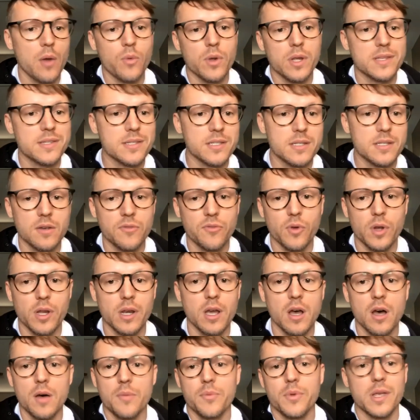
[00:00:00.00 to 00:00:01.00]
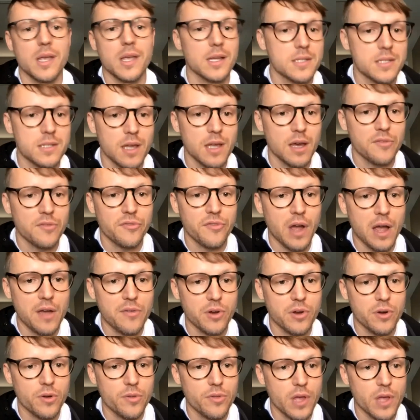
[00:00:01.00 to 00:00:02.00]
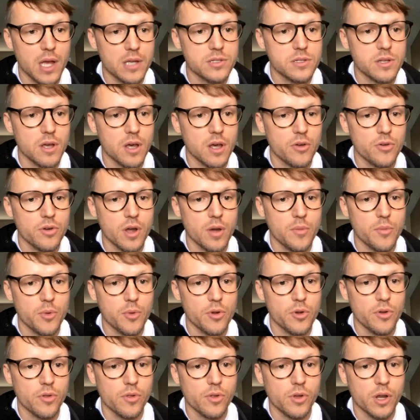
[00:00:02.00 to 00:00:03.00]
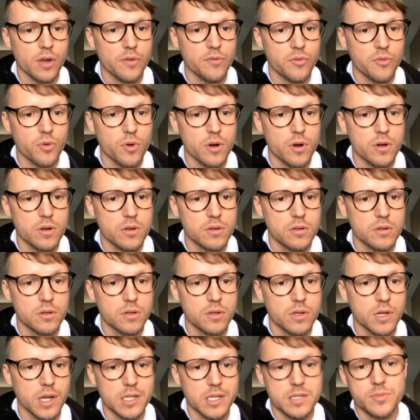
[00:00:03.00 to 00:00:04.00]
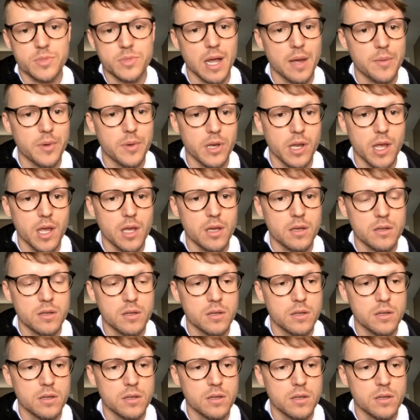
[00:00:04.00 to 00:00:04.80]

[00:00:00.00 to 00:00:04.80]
We could see if we can help you get to that $500,000 number you're looking for. You got some time today?